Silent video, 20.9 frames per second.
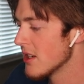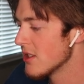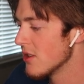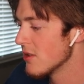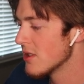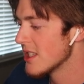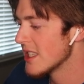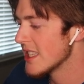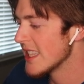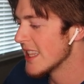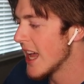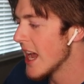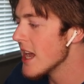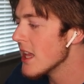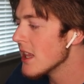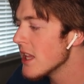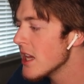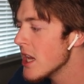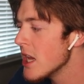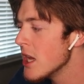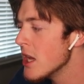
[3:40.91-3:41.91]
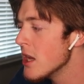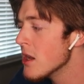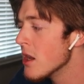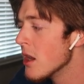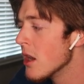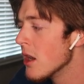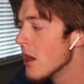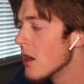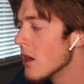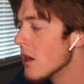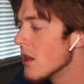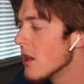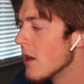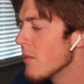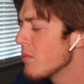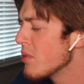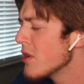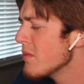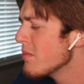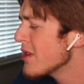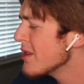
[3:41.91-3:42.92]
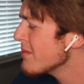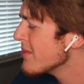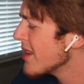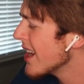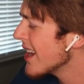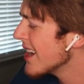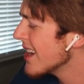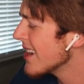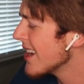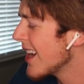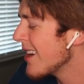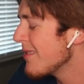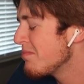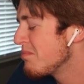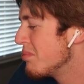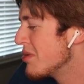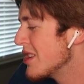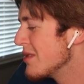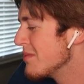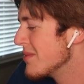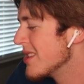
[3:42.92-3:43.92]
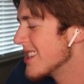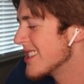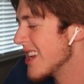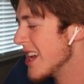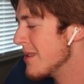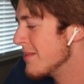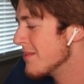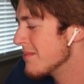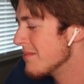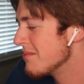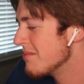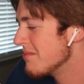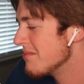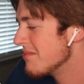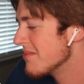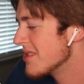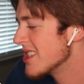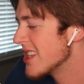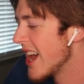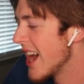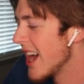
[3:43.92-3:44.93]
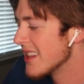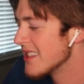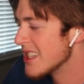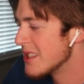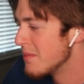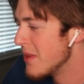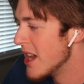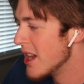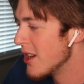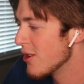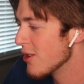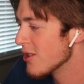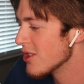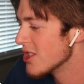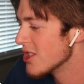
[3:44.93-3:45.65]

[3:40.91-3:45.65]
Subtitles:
So slightly, pretty. I put him in the same stats as Baker.